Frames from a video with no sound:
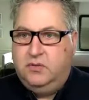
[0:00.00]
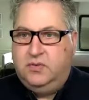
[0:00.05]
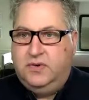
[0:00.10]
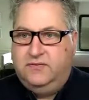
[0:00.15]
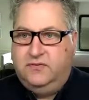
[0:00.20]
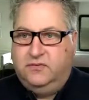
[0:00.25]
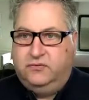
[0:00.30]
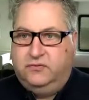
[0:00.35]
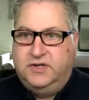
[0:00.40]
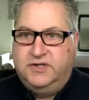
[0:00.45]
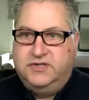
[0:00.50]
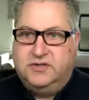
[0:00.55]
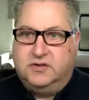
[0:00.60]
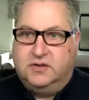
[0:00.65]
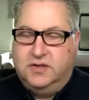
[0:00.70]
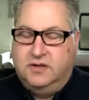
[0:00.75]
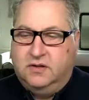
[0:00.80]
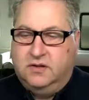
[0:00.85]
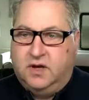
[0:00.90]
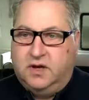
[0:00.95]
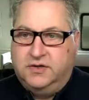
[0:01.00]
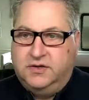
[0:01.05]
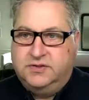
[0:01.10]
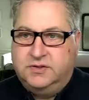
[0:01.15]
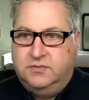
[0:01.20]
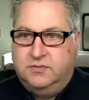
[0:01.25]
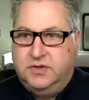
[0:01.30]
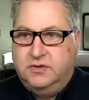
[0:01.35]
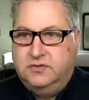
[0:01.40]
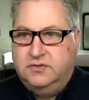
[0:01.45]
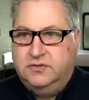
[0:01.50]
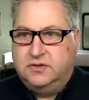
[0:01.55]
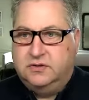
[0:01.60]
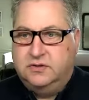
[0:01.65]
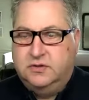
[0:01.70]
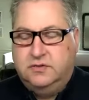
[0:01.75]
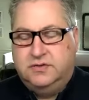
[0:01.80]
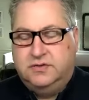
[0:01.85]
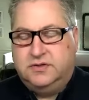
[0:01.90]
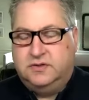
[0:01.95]
We've recently launched some new
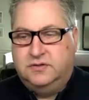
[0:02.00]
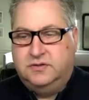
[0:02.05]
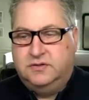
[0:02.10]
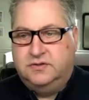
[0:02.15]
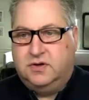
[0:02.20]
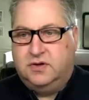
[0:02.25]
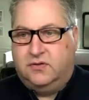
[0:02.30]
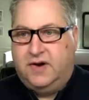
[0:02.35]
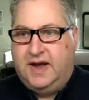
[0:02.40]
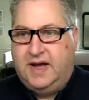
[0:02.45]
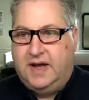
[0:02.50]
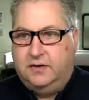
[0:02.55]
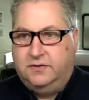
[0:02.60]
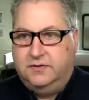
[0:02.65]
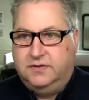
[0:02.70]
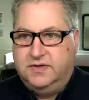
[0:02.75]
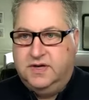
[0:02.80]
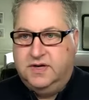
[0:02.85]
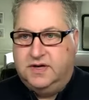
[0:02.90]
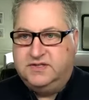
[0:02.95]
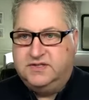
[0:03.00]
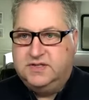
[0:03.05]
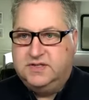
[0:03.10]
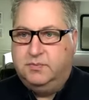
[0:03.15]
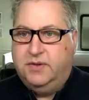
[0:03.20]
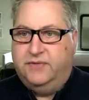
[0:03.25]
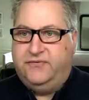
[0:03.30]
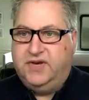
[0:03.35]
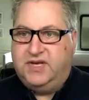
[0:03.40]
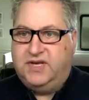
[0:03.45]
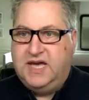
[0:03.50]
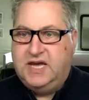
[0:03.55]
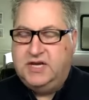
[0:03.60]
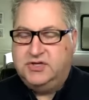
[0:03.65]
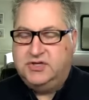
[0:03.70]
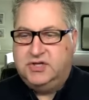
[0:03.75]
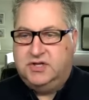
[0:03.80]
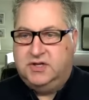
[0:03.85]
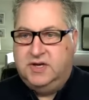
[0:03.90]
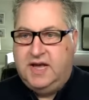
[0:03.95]
solutions around
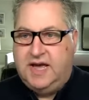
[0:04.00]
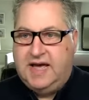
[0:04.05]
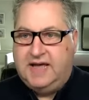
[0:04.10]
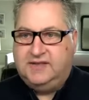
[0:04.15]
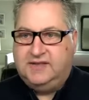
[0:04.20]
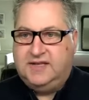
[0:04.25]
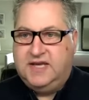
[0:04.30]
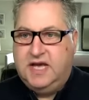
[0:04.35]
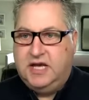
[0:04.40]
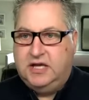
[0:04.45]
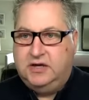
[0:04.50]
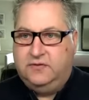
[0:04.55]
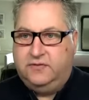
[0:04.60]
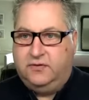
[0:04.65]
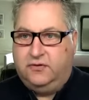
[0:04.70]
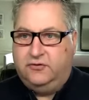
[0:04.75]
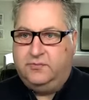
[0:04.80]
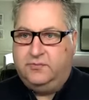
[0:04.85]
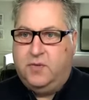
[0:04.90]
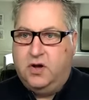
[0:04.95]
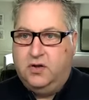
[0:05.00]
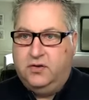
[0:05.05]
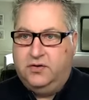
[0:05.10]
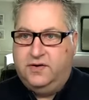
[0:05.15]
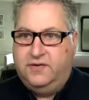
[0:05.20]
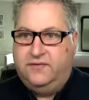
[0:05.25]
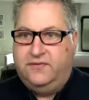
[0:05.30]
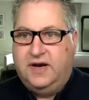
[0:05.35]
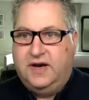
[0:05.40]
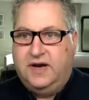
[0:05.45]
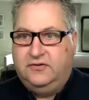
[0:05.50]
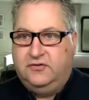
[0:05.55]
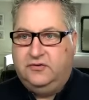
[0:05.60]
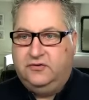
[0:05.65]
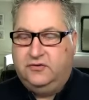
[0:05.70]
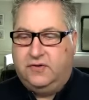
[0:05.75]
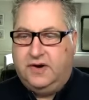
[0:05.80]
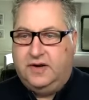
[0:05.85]
simplification at the edge for smaller devices around